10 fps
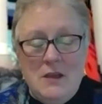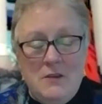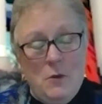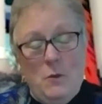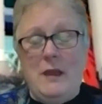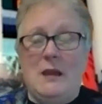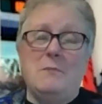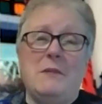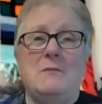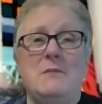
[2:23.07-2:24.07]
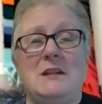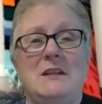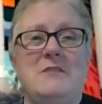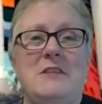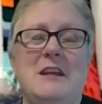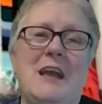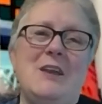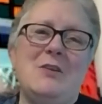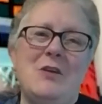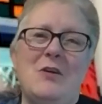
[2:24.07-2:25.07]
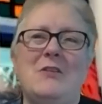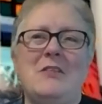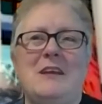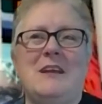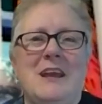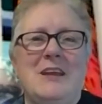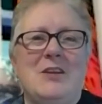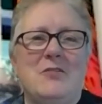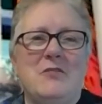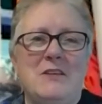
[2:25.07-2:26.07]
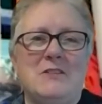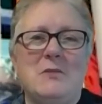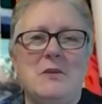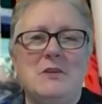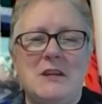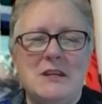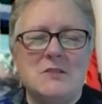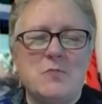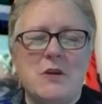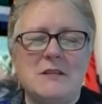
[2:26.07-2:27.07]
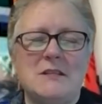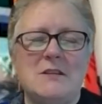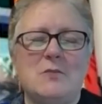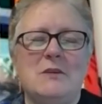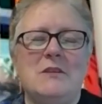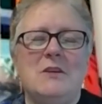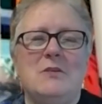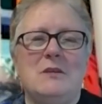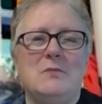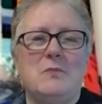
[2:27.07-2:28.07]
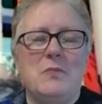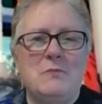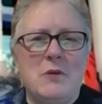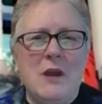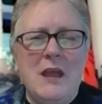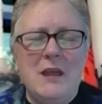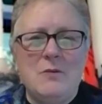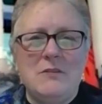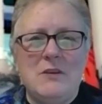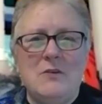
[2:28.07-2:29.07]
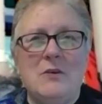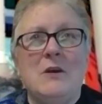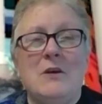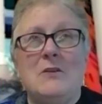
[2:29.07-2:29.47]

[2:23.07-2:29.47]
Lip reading: If you wake up in the middle of the night, you know that your faith community is present with you and praying with you